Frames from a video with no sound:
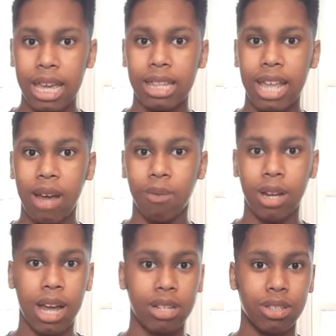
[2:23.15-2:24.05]
and that
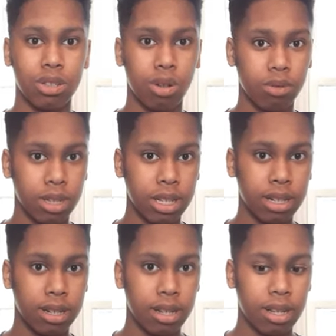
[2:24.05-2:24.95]
one got stolen.